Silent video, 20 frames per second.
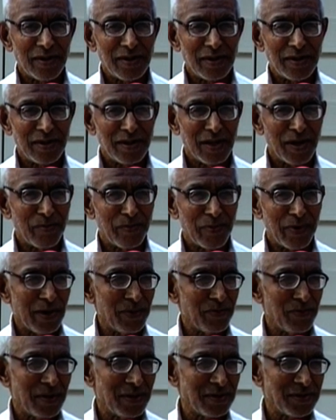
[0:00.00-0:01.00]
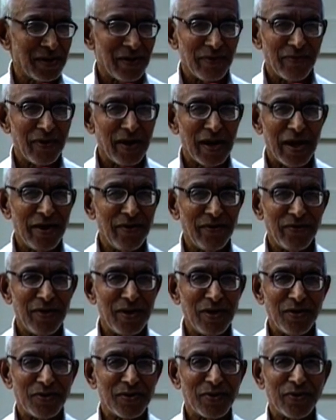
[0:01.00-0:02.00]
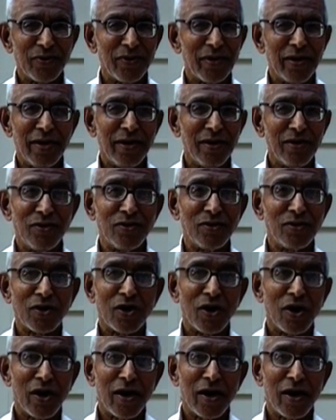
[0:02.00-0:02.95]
The purpose of life is to enjoy.